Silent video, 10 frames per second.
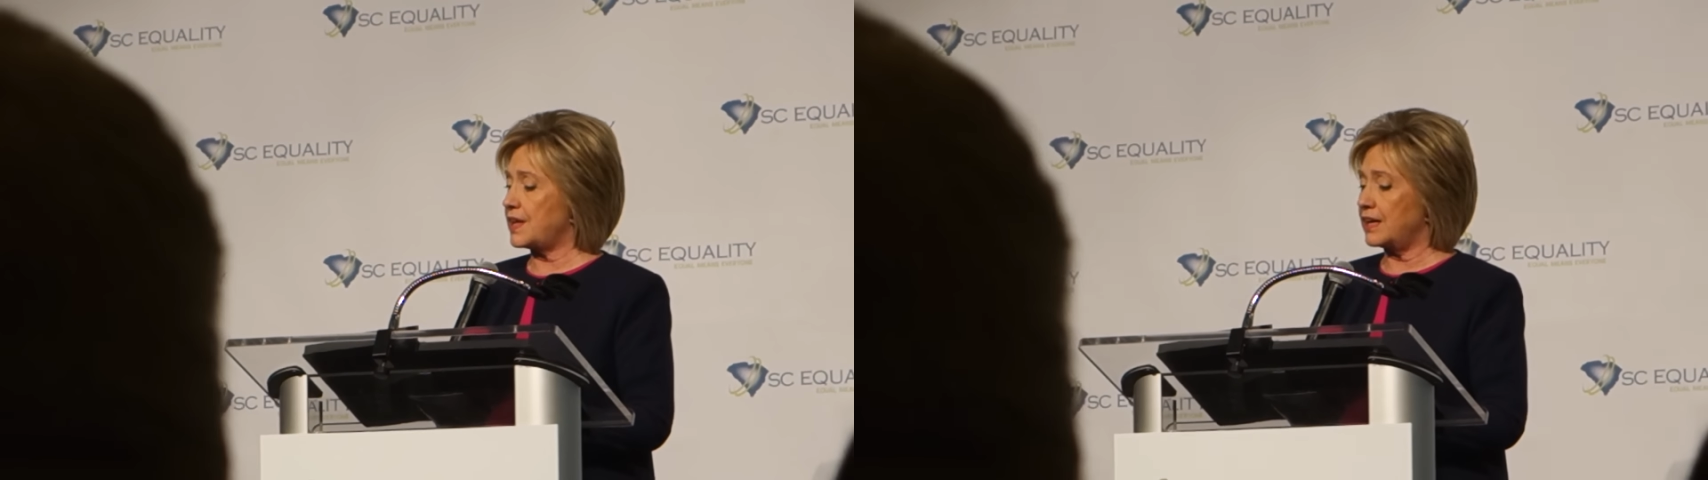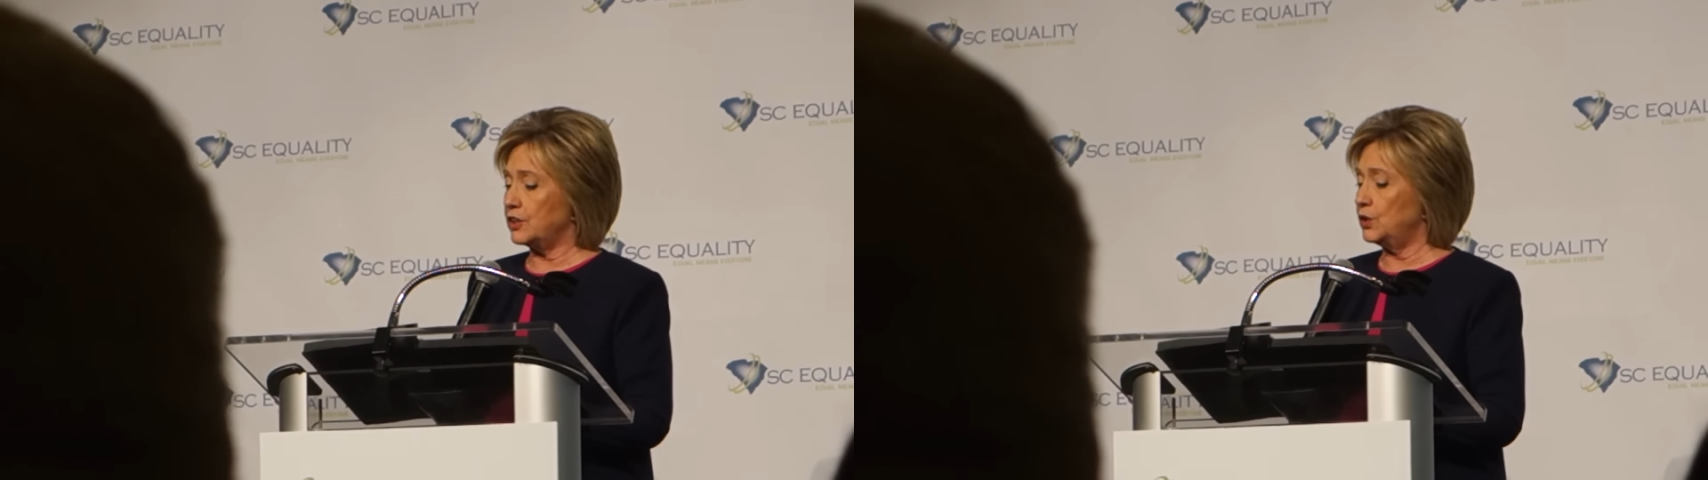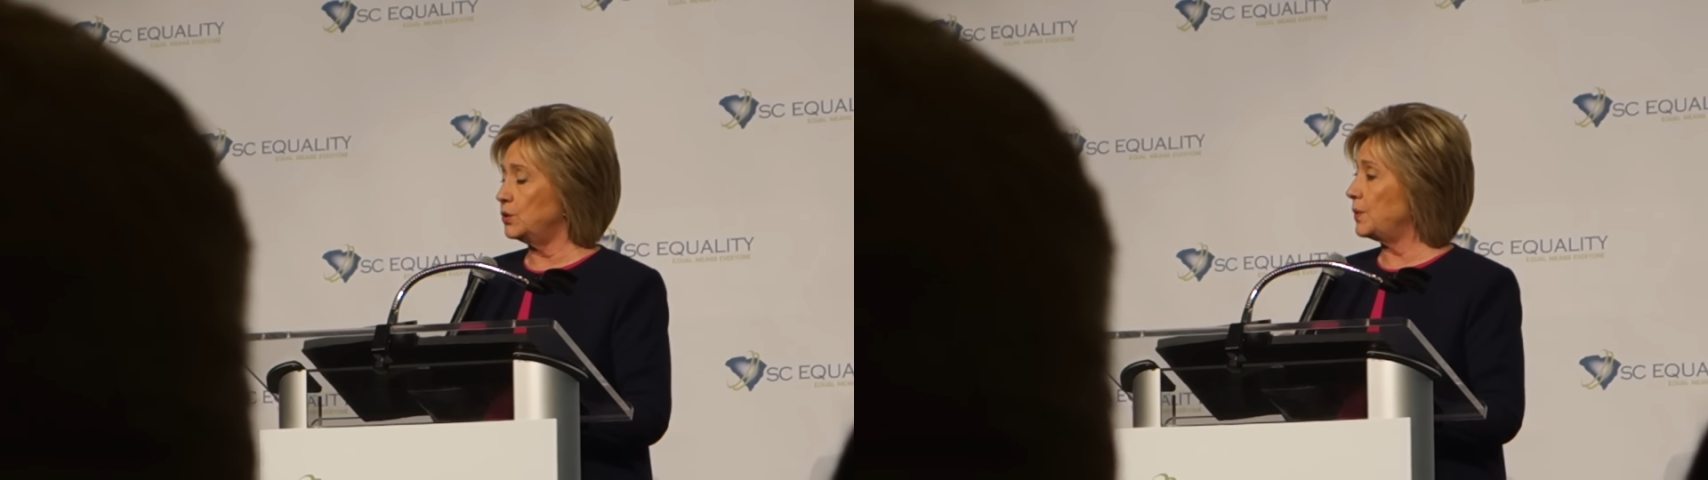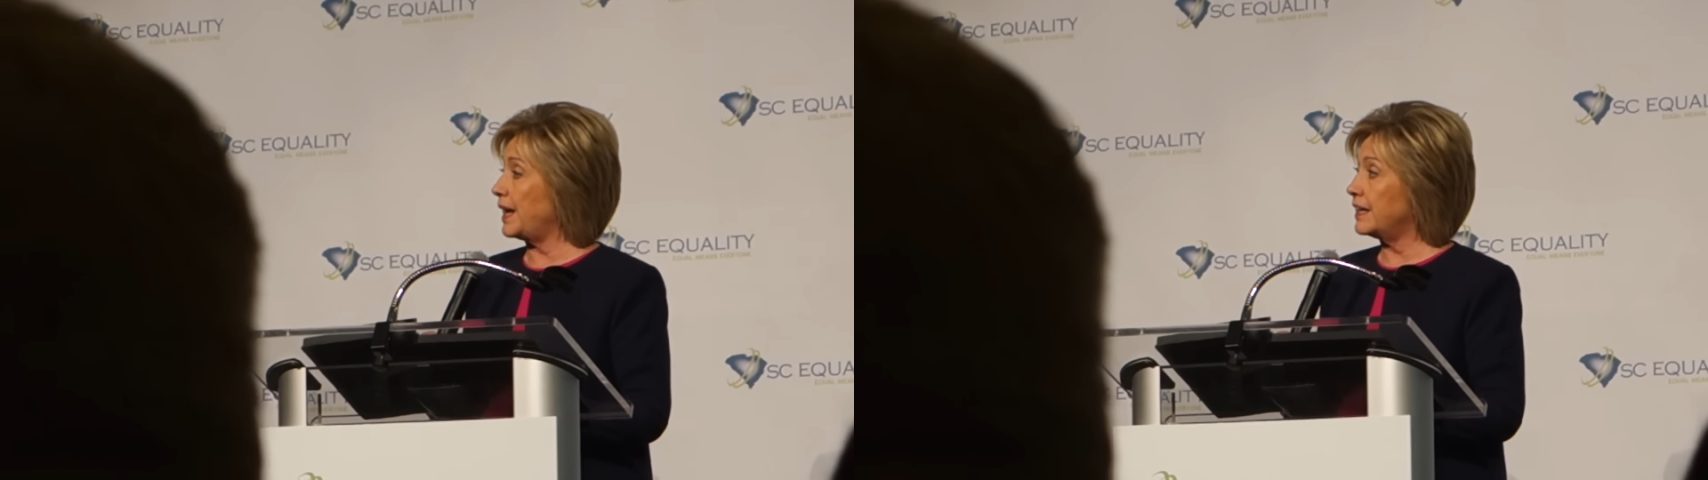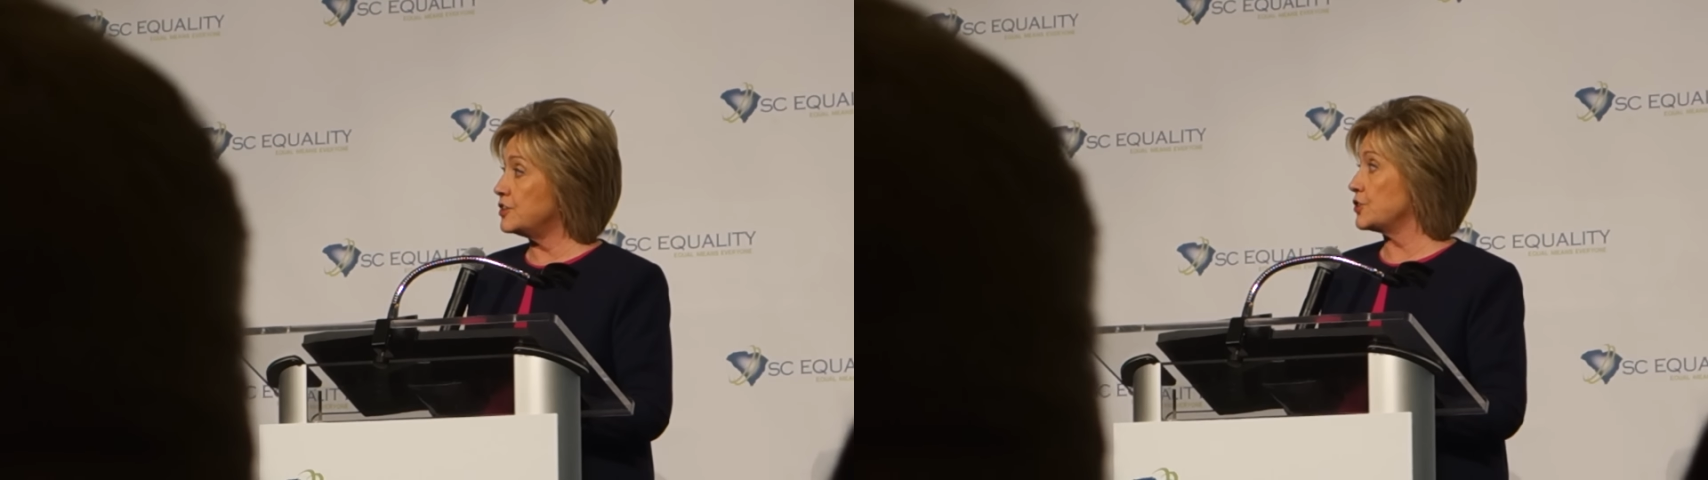that you
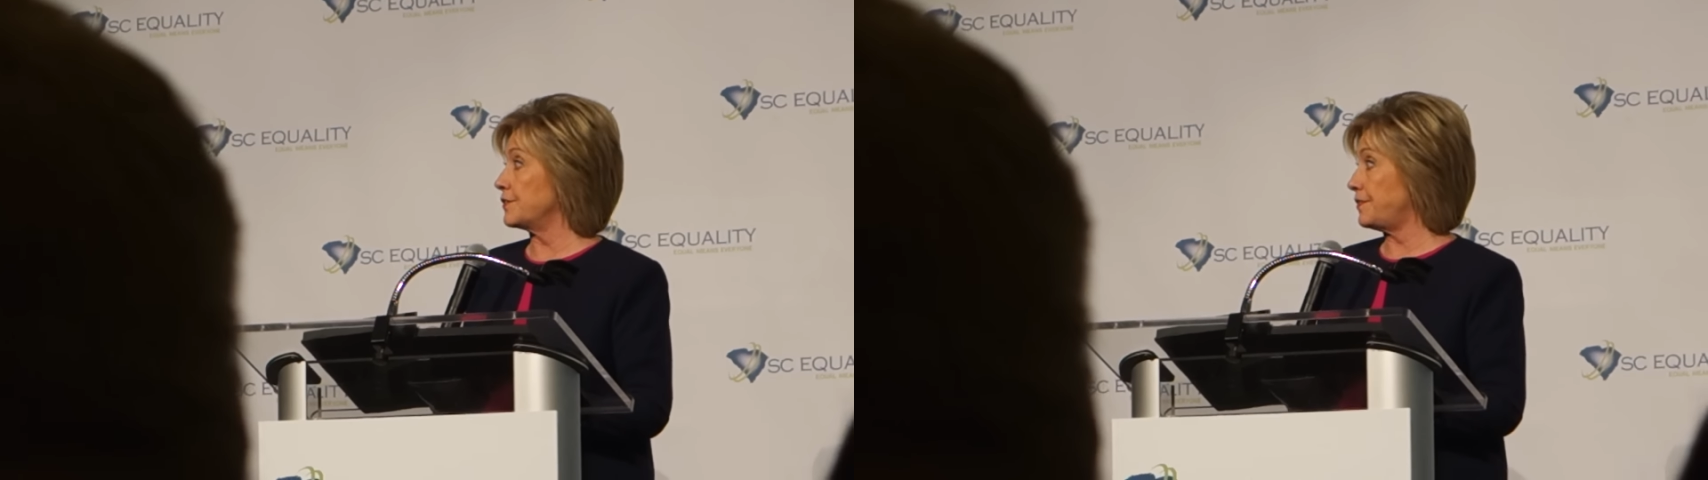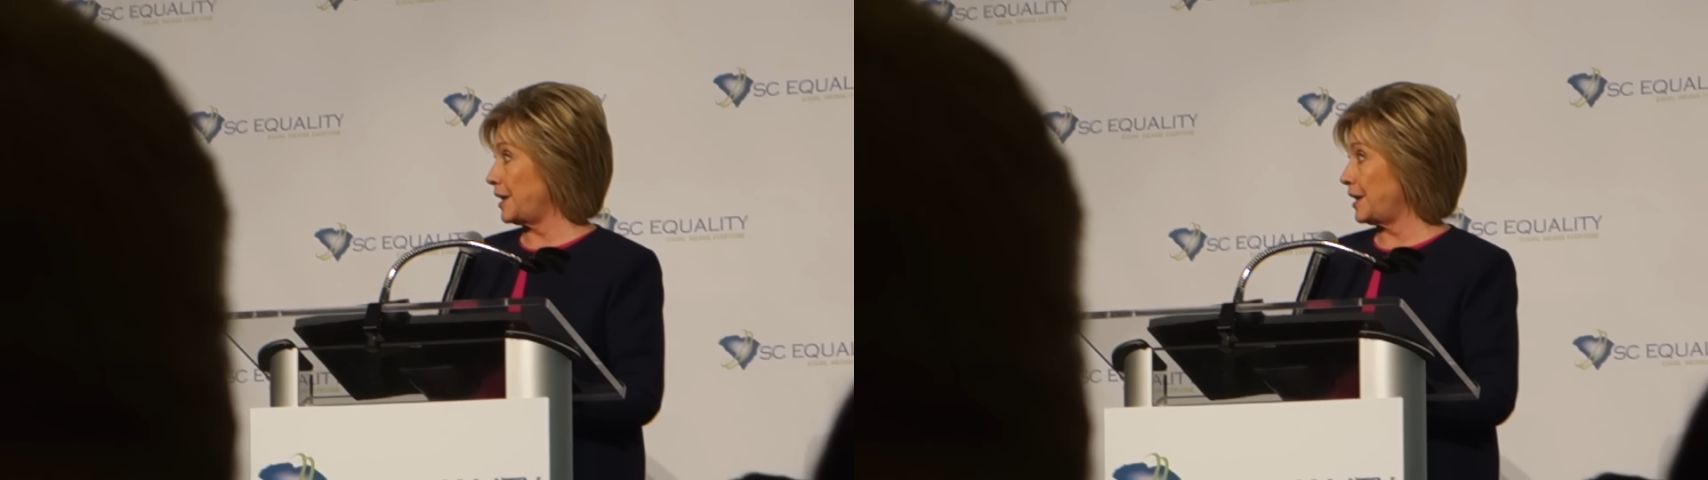and your